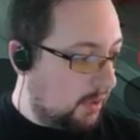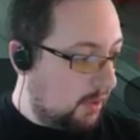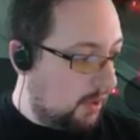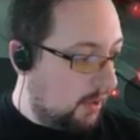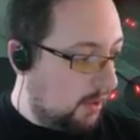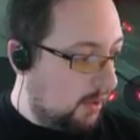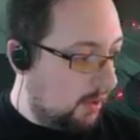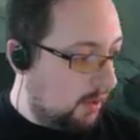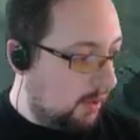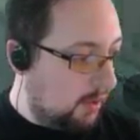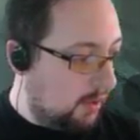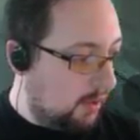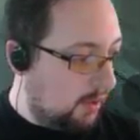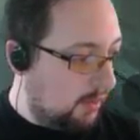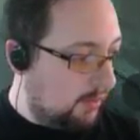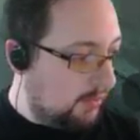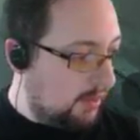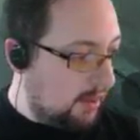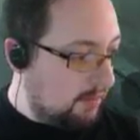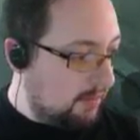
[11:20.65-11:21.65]

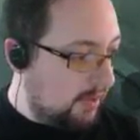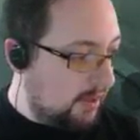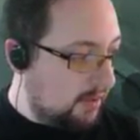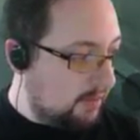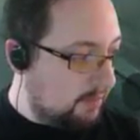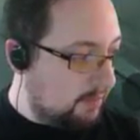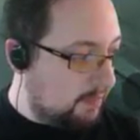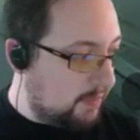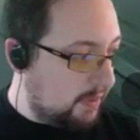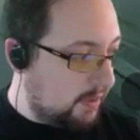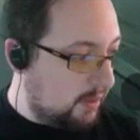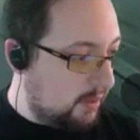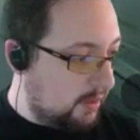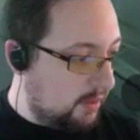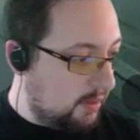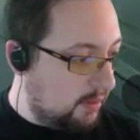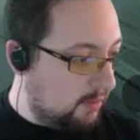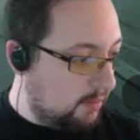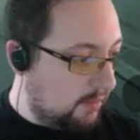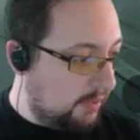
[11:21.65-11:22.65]
That might
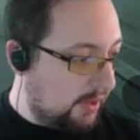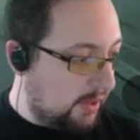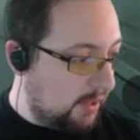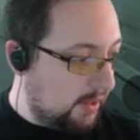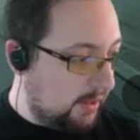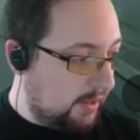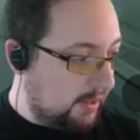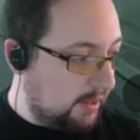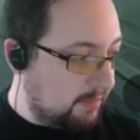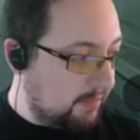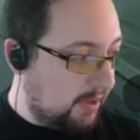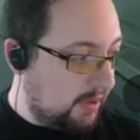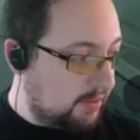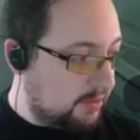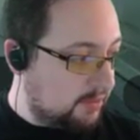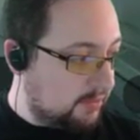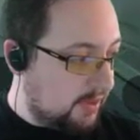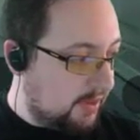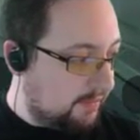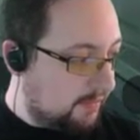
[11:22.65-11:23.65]
be what I like
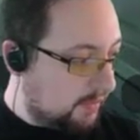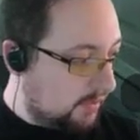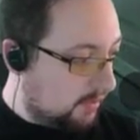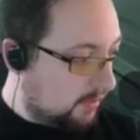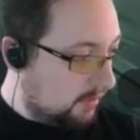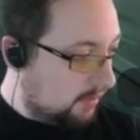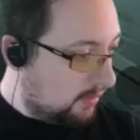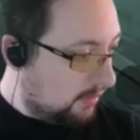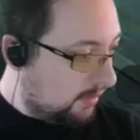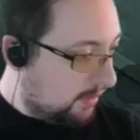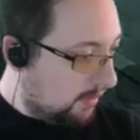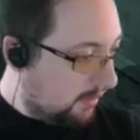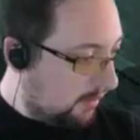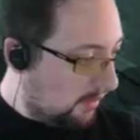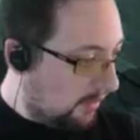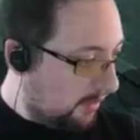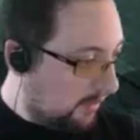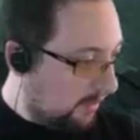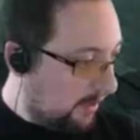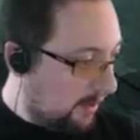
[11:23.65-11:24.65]
about Draft Lol.
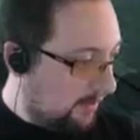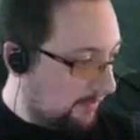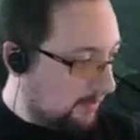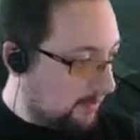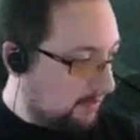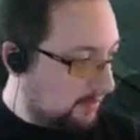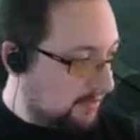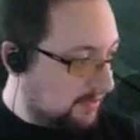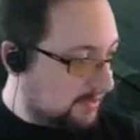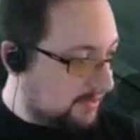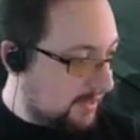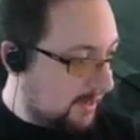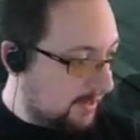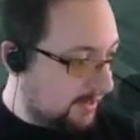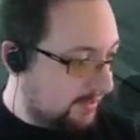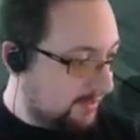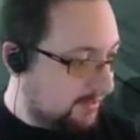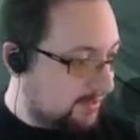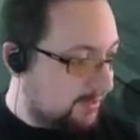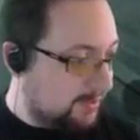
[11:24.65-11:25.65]
Everyone's
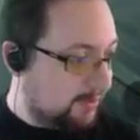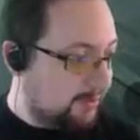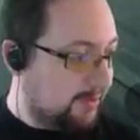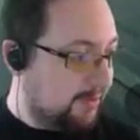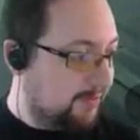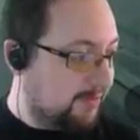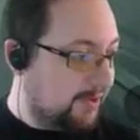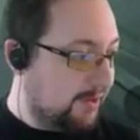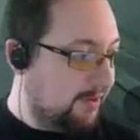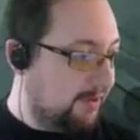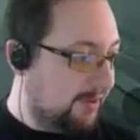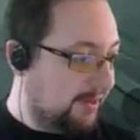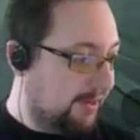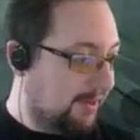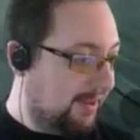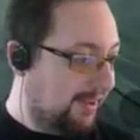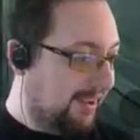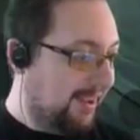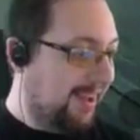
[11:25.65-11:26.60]
deck is sort of going,